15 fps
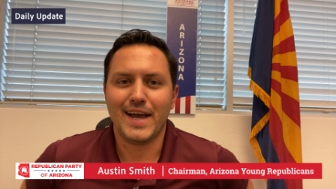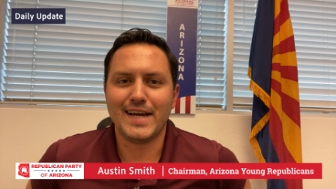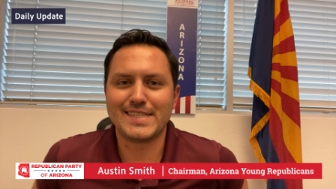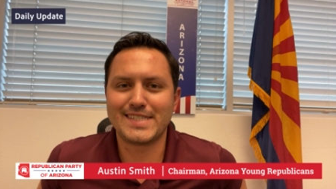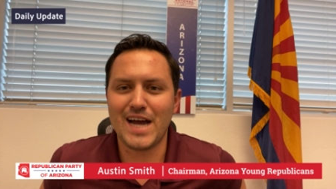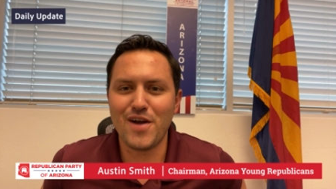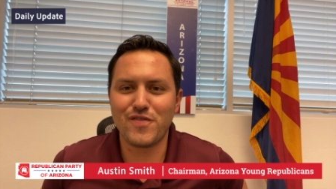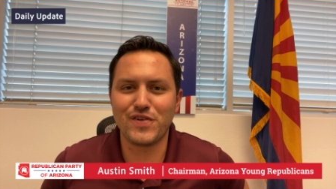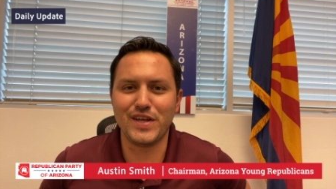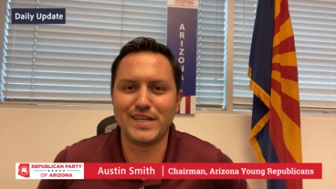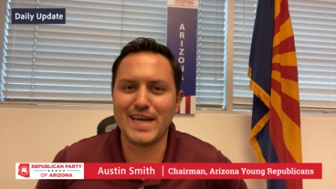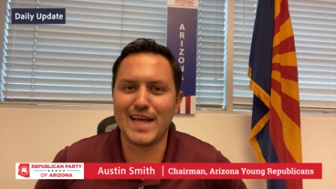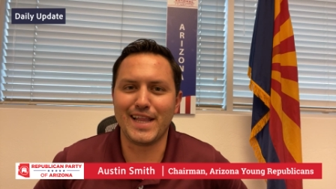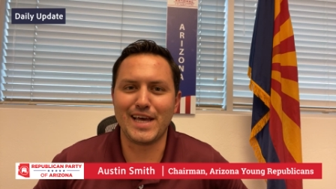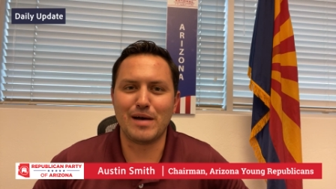It's time for the
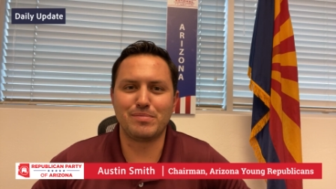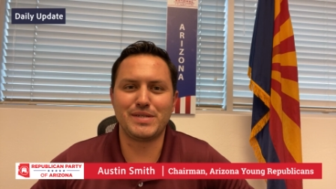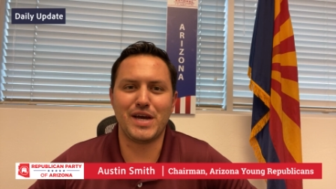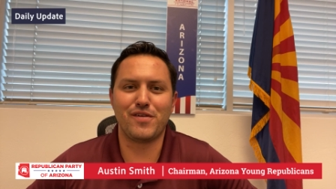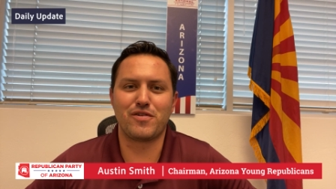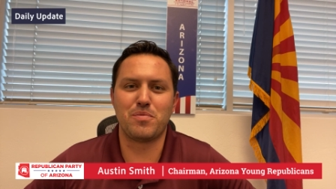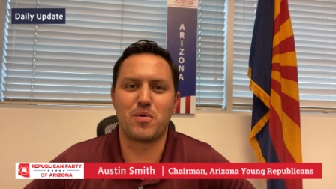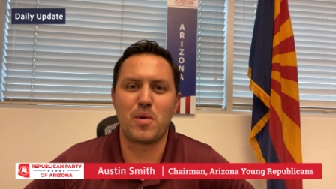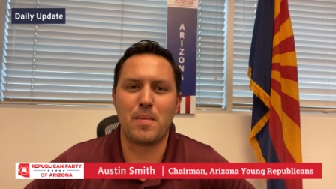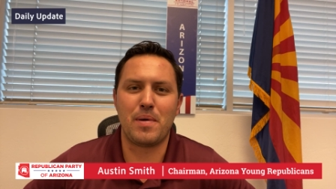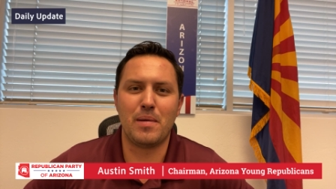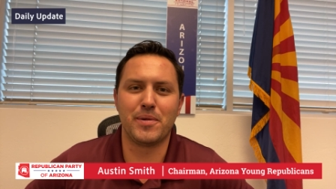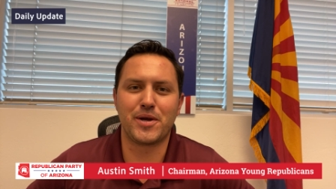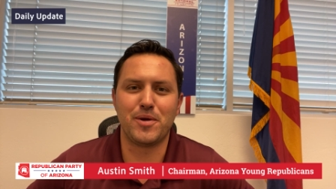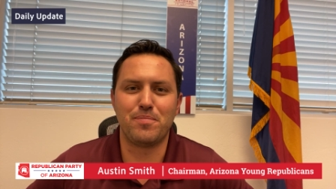daily update from the
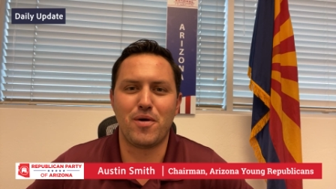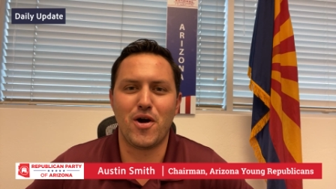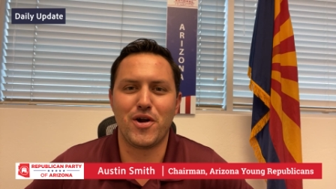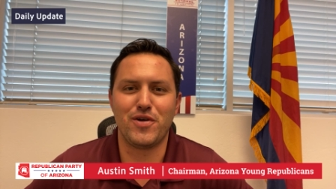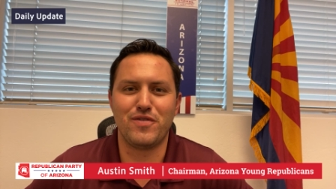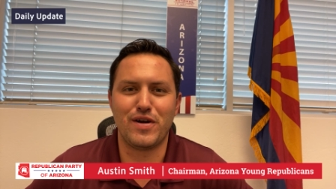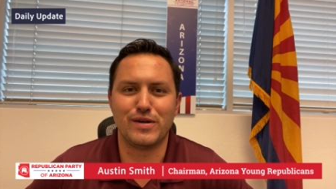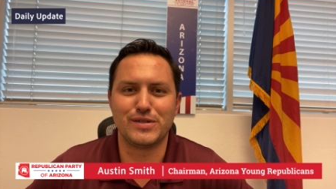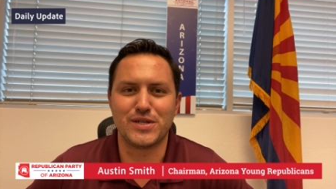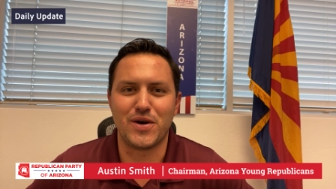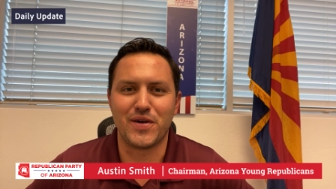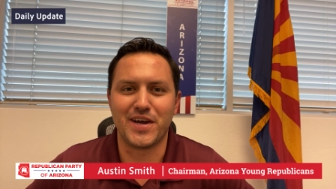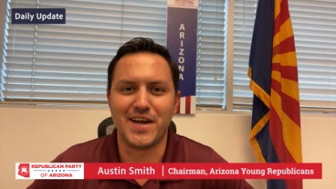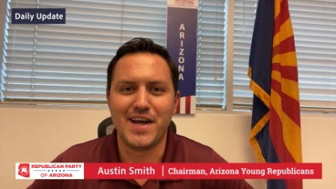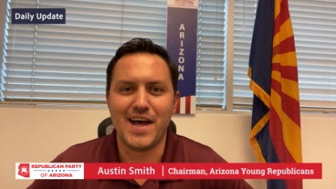Republican Party of
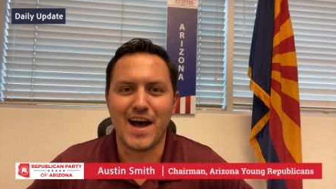Arizona.